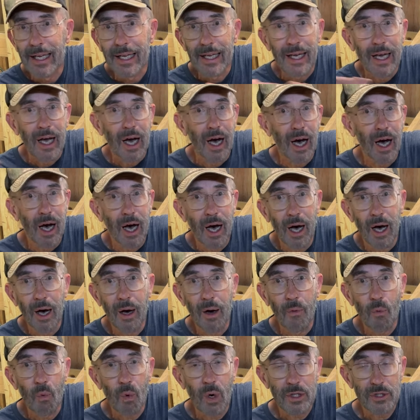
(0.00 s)

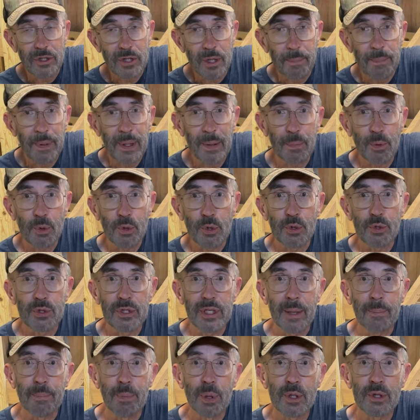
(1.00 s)
what some people do is
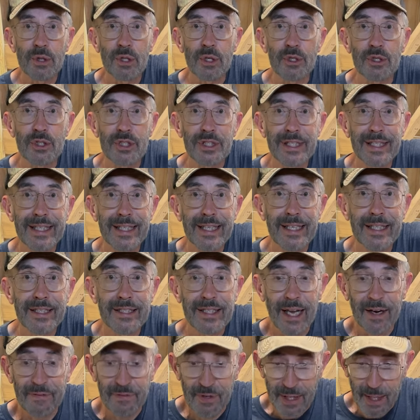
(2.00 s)
they put their seeds
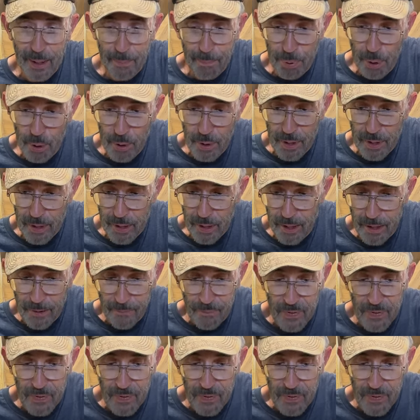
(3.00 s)
after they put it